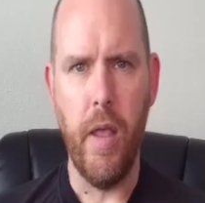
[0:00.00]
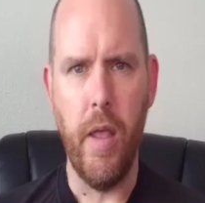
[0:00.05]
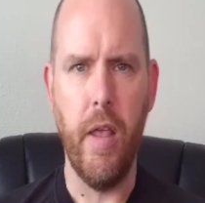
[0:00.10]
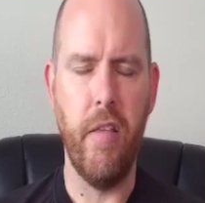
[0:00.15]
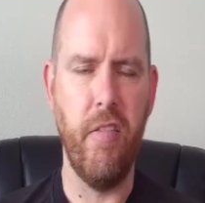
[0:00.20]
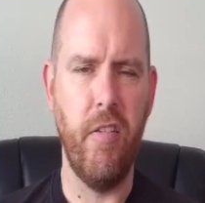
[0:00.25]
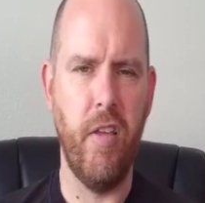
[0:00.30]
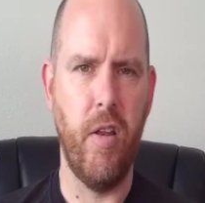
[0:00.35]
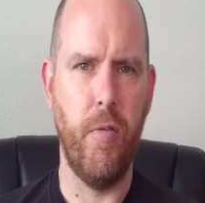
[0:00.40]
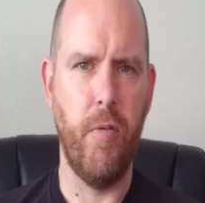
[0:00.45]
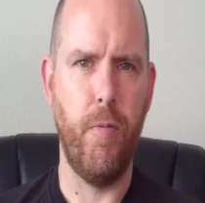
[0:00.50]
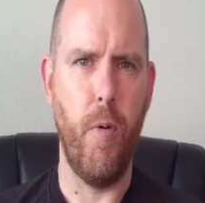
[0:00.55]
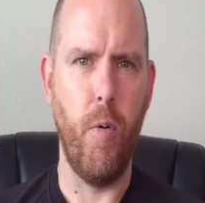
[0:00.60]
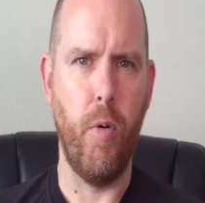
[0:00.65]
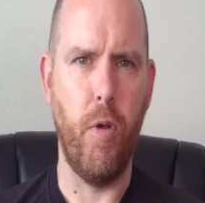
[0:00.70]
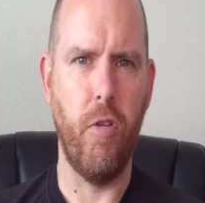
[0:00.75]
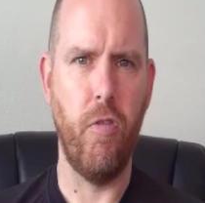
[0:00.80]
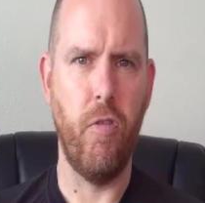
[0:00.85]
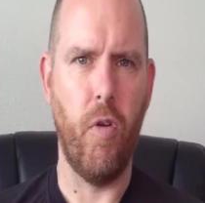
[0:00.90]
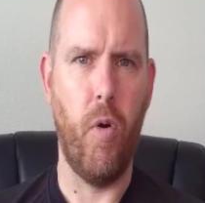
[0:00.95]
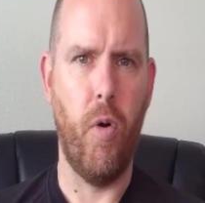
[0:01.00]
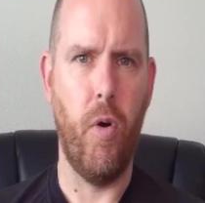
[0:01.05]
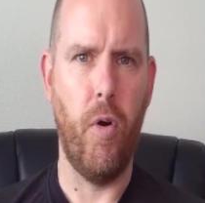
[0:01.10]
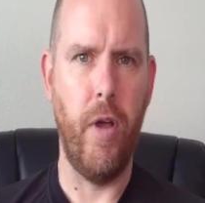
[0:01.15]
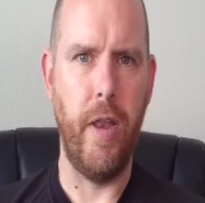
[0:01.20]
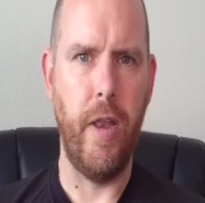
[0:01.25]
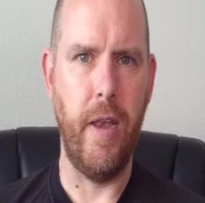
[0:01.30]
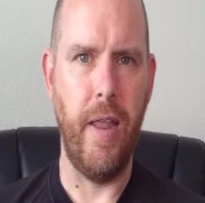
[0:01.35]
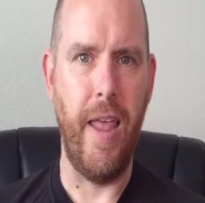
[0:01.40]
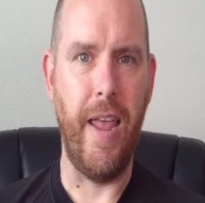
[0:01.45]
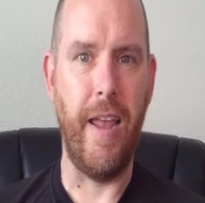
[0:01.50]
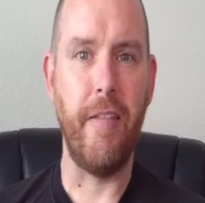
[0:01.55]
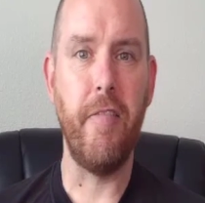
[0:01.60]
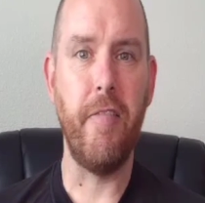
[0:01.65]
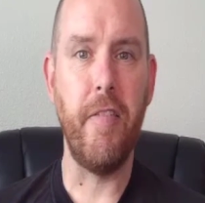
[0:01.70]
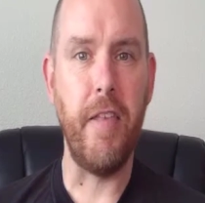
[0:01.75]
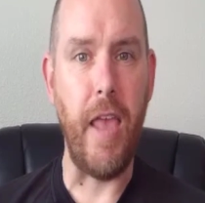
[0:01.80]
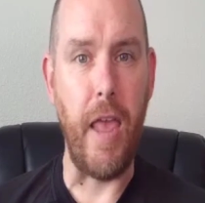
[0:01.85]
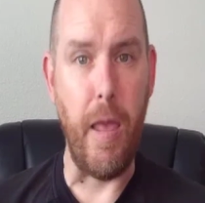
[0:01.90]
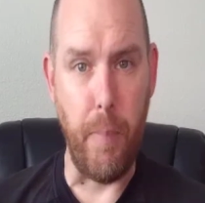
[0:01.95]
It's going to focus on
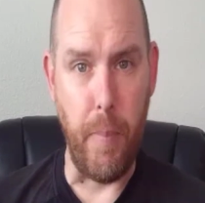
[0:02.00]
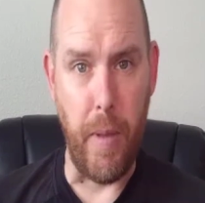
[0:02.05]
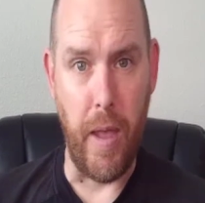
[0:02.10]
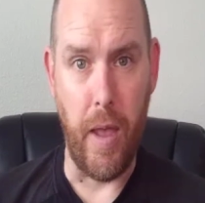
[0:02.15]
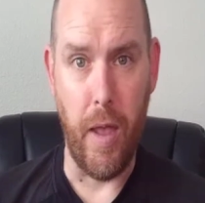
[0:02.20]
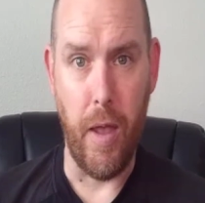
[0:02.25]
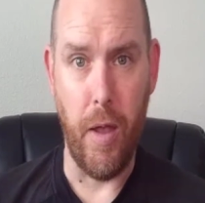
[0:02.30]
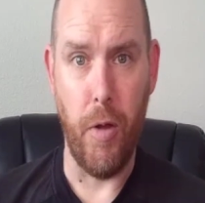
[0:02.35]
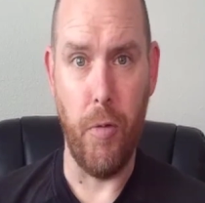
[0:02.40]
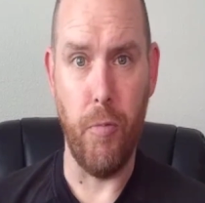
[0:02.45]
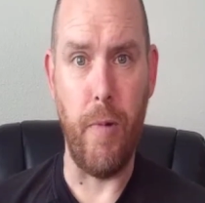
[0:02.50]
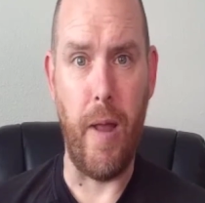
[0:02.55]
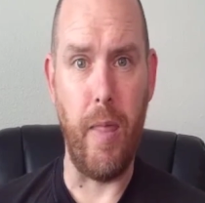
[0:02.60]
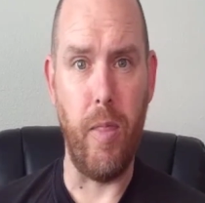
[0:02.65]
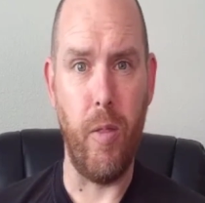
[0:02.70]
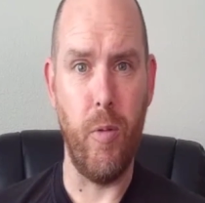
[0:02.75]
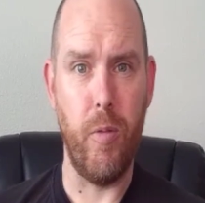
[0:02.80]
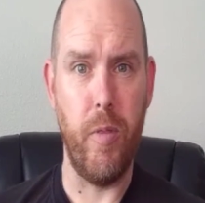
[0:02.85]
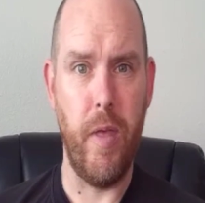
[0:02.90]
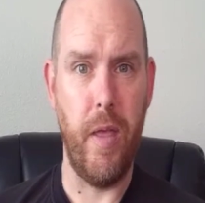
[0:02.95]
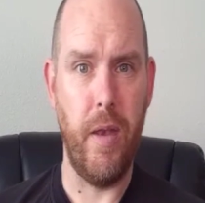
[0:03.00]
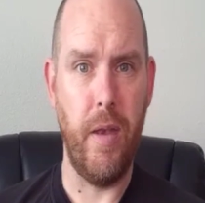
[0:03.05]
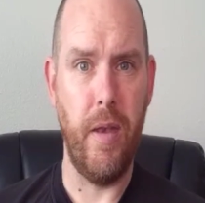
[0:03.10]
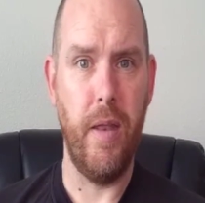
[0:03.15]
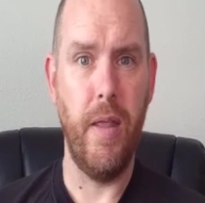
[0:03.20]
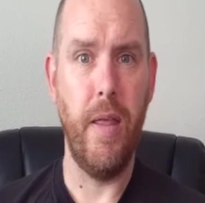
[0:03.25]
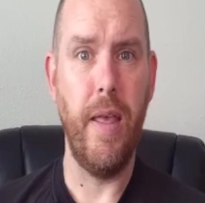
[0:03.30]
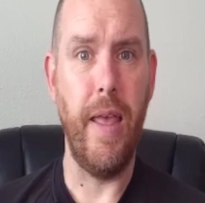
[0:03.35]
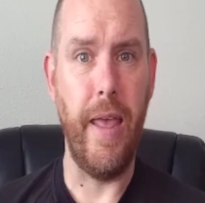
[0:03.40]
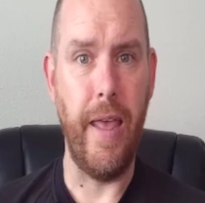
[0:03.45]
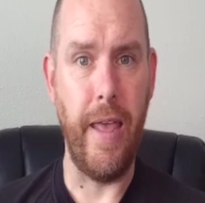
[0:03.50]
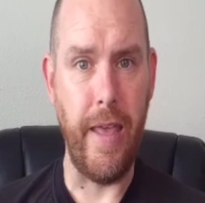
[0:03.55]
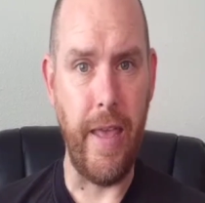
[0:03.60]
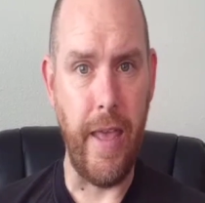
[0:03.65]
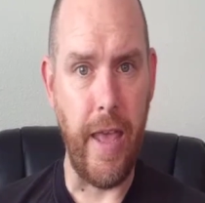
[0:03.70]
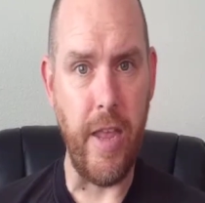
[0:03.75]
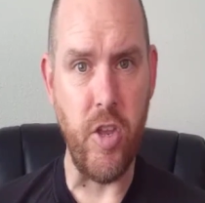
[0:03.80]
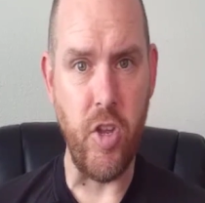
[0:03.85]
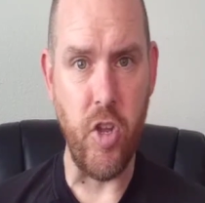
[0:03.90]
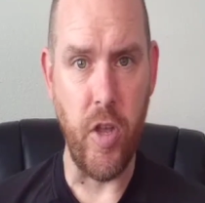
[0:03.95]
escaping rather than
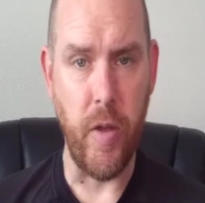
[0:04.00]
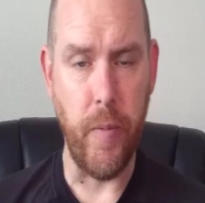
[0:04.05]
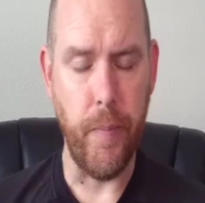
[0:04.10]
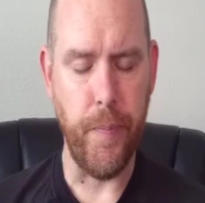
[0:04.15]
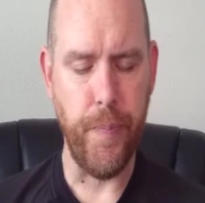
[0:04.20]
engaging.